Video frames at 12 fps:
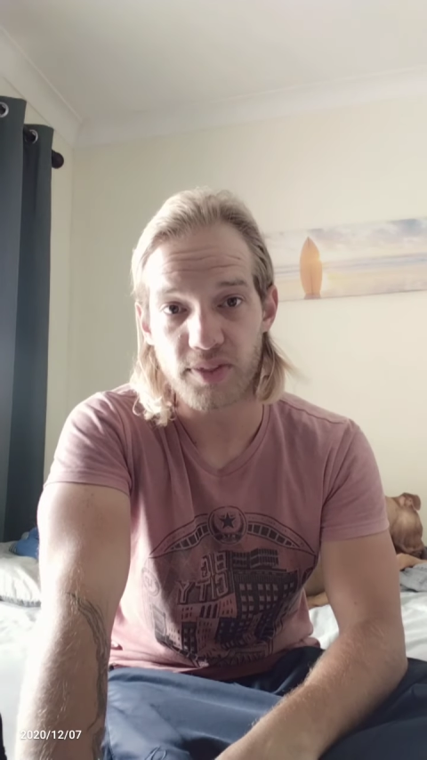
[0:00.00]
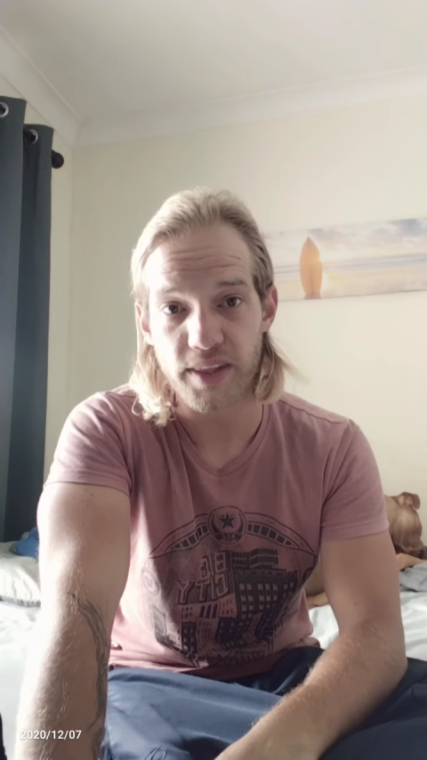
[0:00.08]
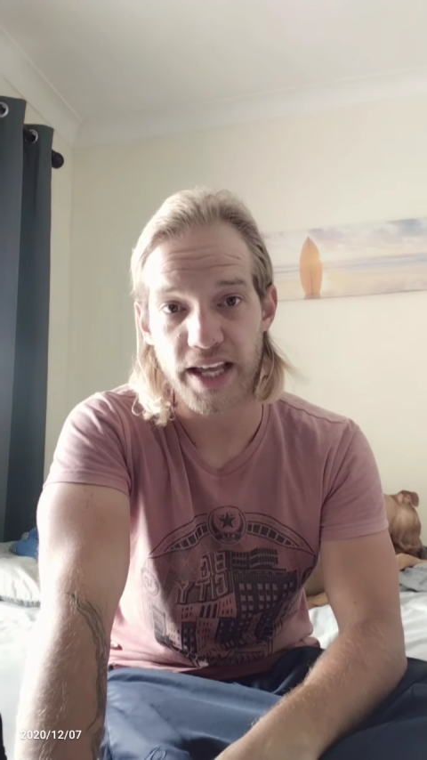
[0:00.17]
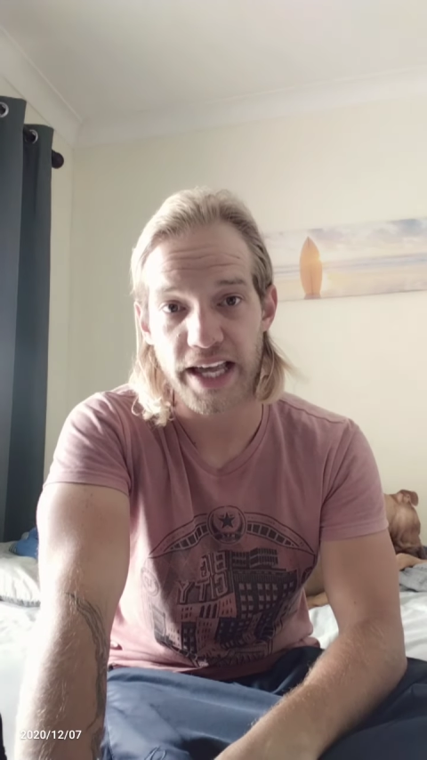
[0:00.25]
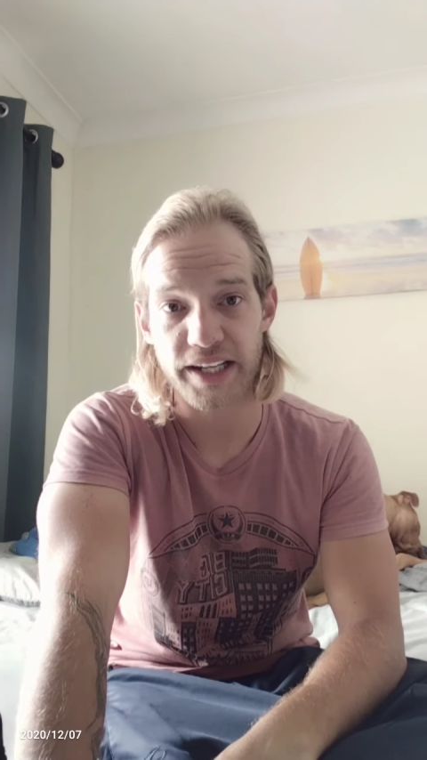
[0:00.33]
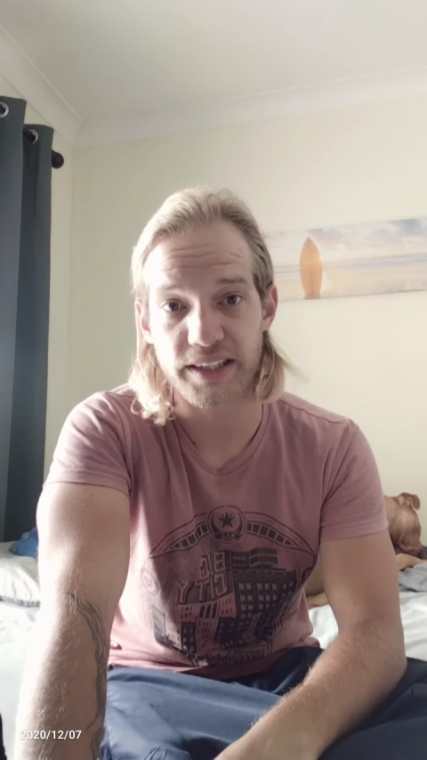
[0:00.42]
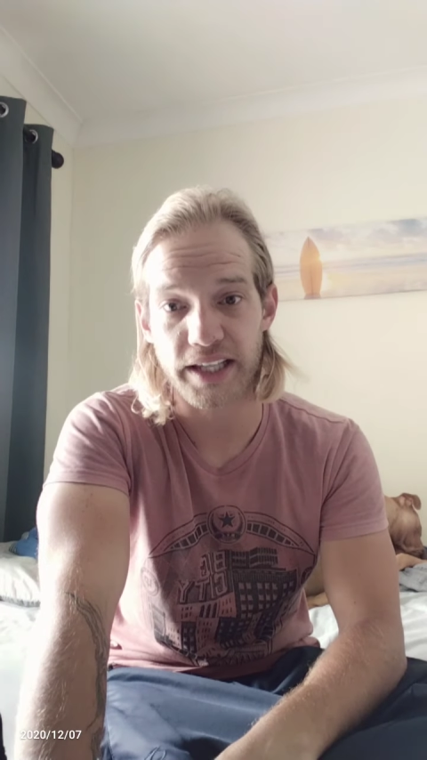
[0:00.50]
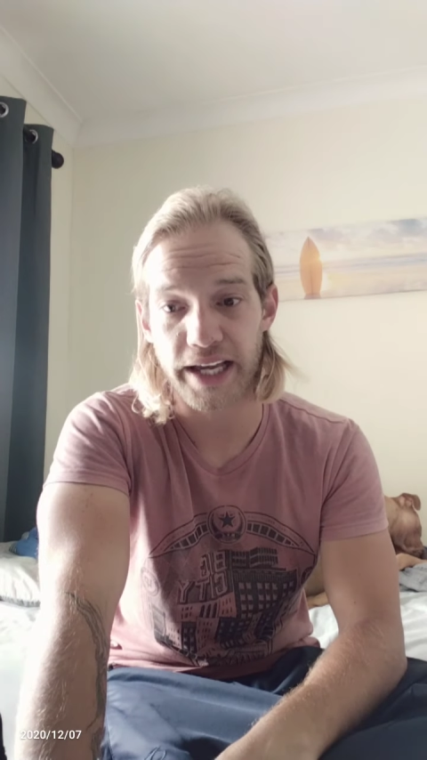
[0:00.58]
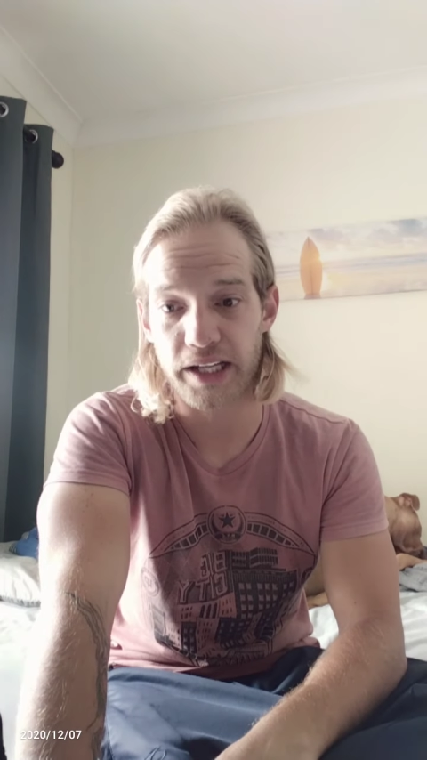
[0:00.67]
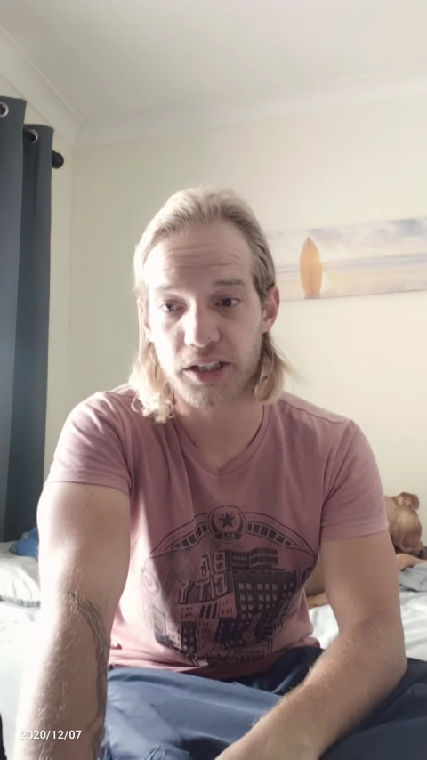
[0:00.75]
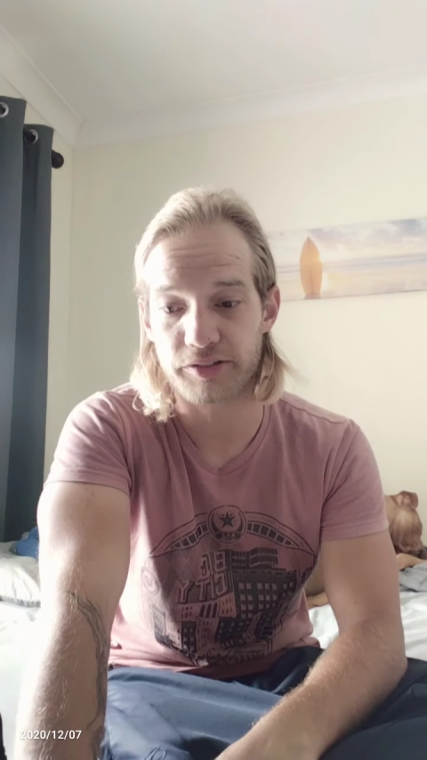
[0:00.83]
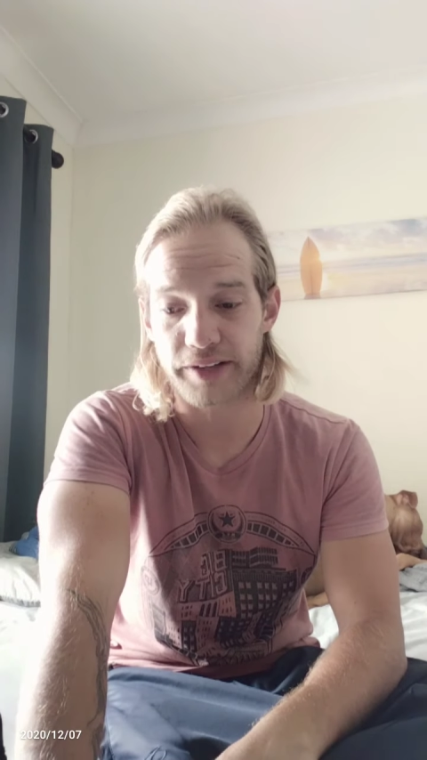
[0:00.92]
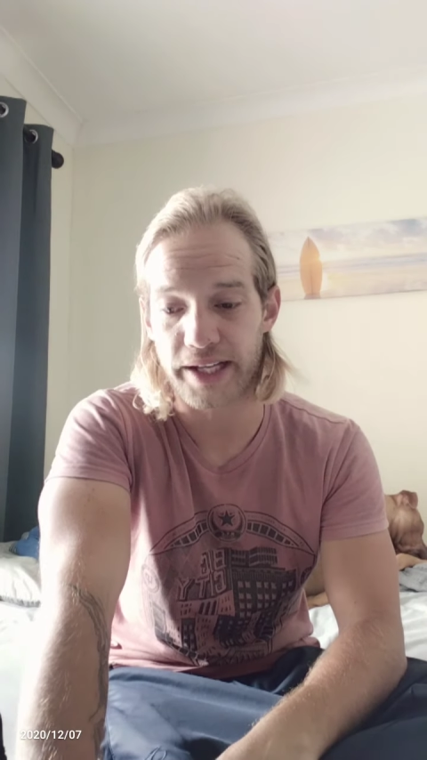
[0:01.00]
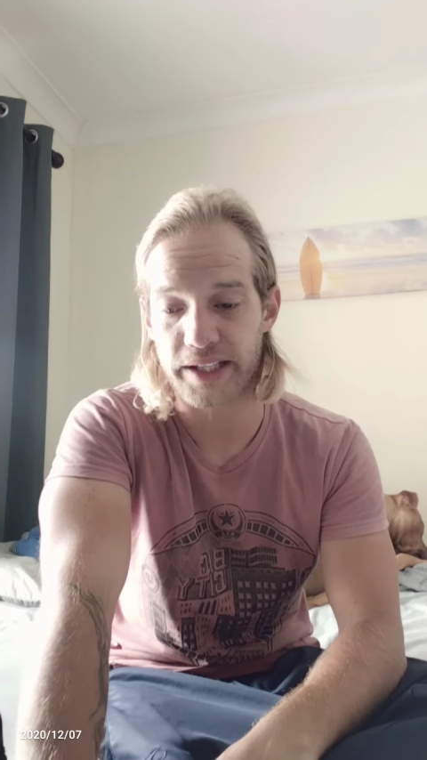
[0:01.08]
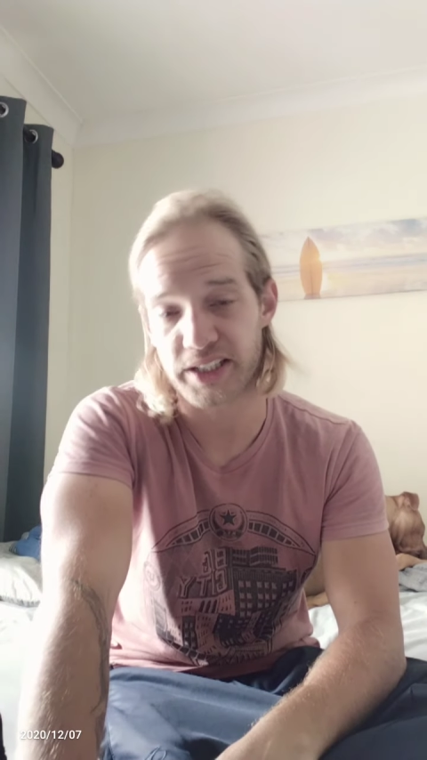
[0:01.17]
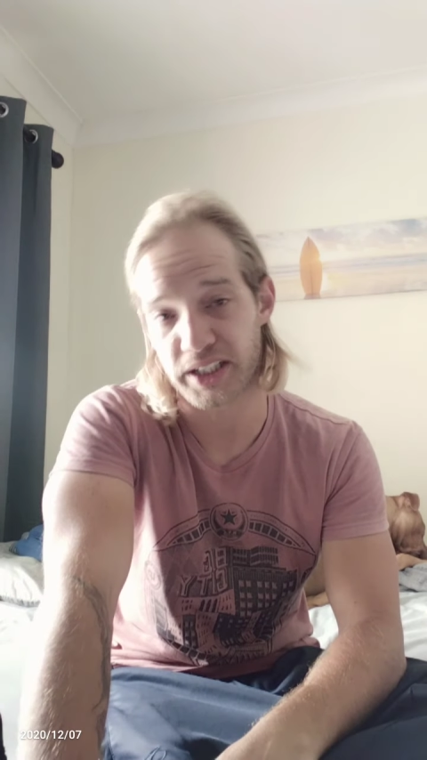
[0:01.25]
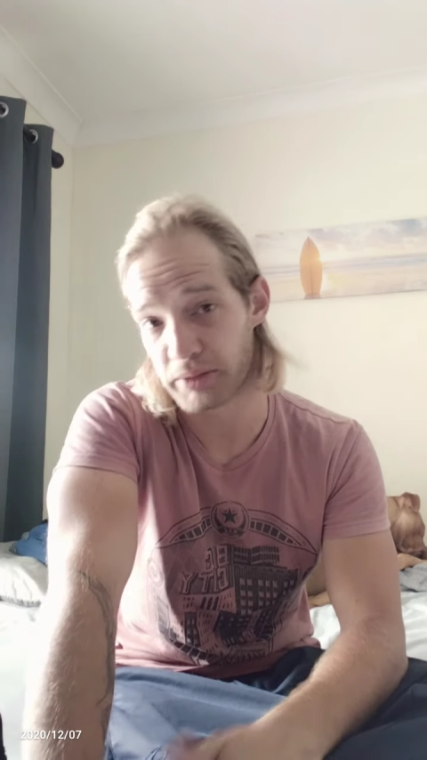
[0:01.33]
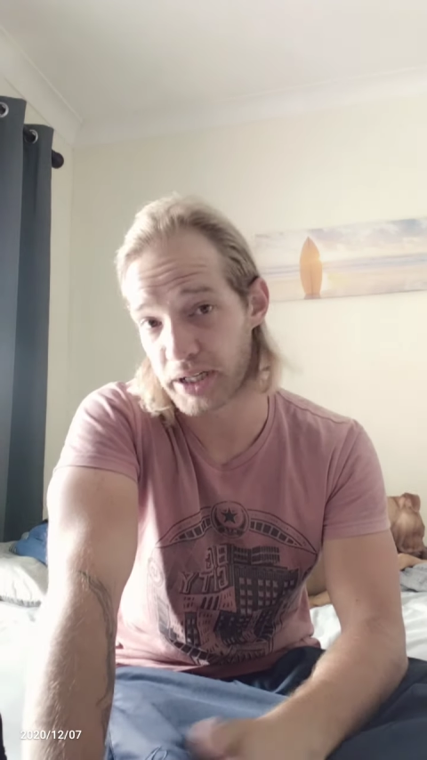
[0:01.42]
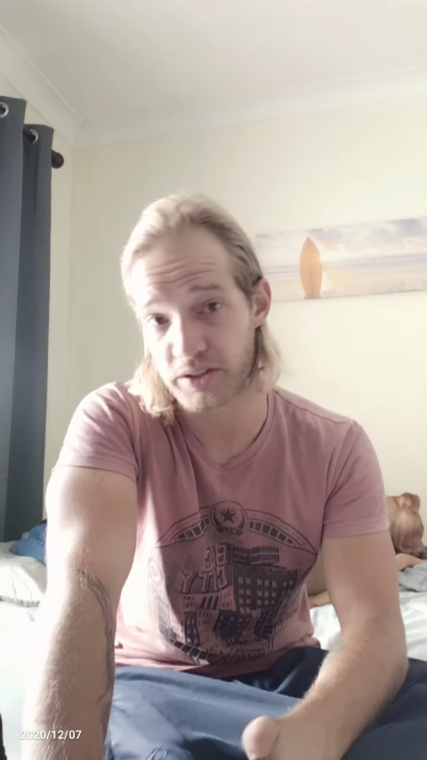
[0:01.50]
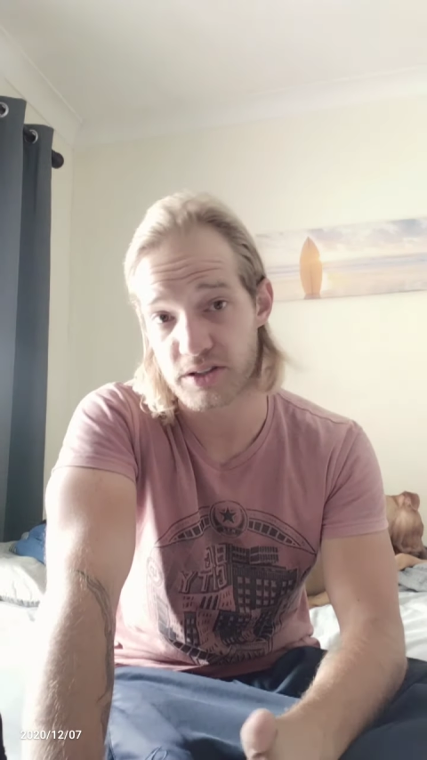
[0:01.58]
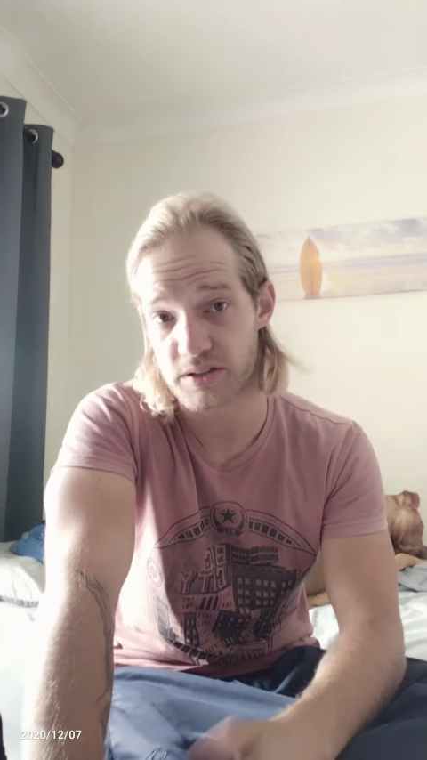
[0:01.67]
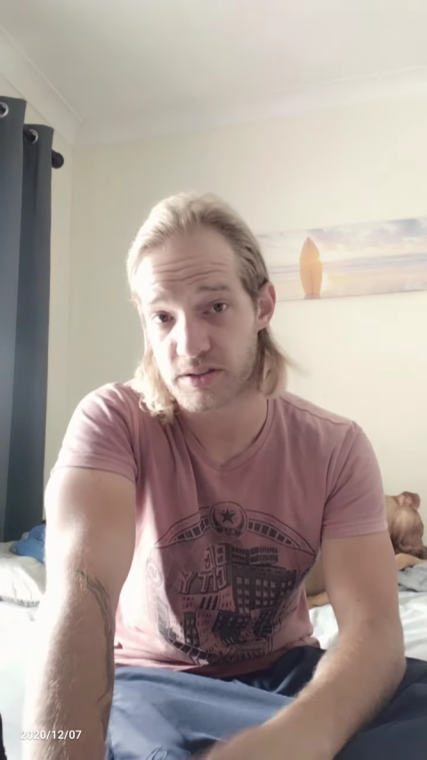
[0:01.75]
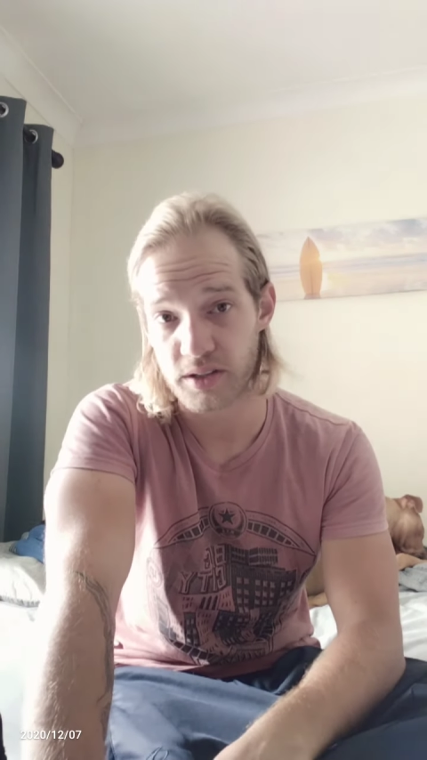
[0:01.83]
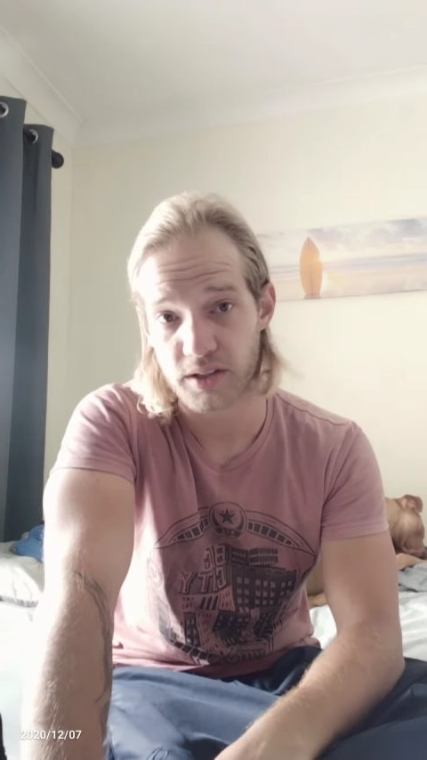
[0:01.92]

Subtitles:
And at the age of 18 months,